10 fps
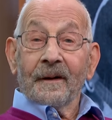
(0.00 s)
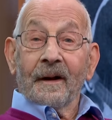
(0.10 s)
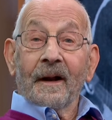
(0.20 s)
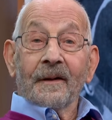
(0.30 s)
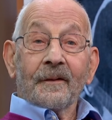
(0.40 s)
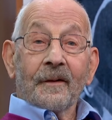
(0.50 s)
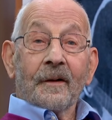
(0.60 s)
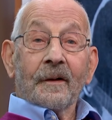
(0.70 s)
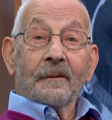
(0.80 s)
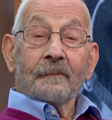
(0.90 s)
And
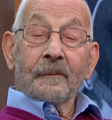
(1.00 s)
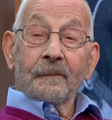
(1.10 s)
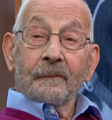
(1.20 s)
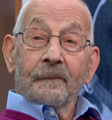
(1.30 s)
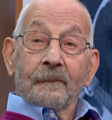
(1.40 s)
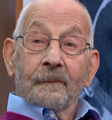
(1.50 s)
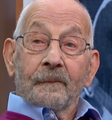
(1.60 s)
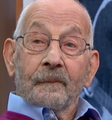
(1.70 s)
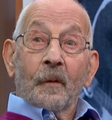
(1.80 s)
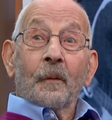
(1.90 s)
uh,
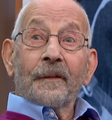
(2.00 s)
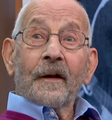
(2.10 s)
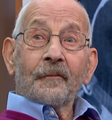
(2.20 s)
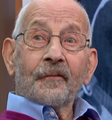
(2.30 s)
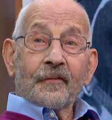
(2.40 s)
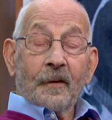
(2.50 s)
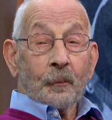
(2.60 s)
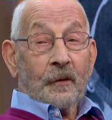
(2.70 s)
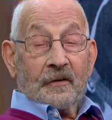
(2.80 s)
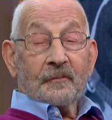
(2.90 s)
we were there for some
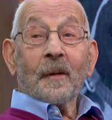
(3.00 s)
weeks,